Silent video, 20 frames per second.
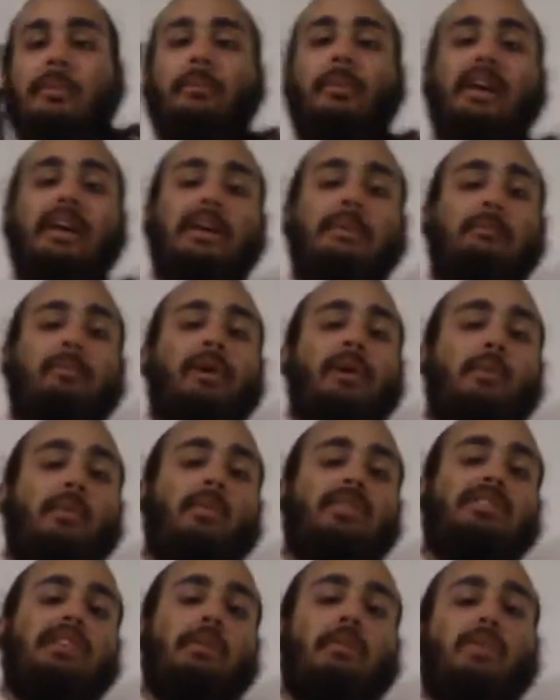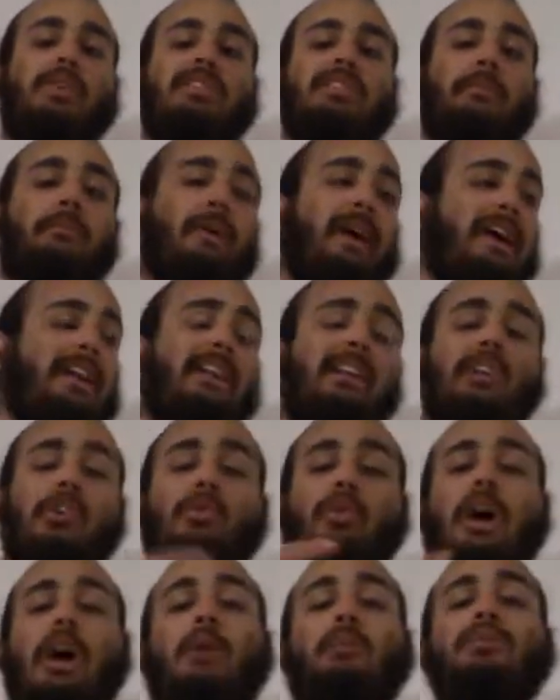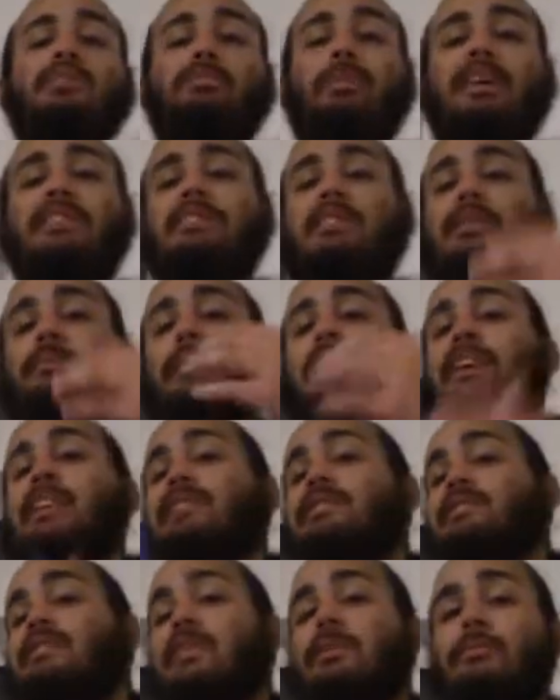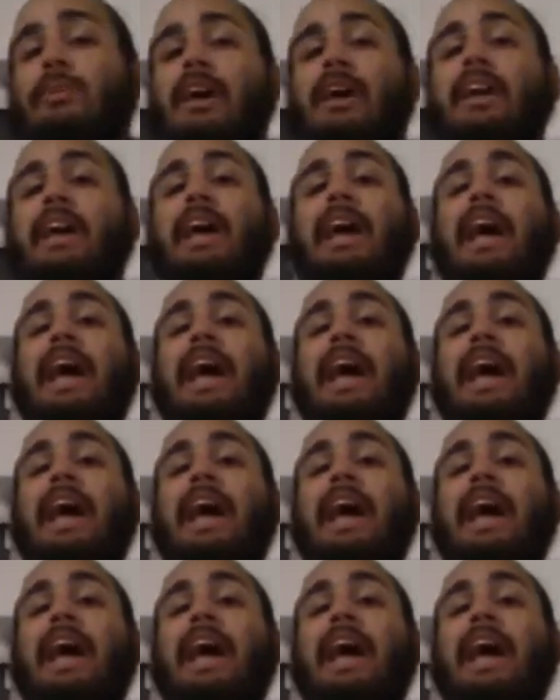But what the man in the crowd was basically making it seem like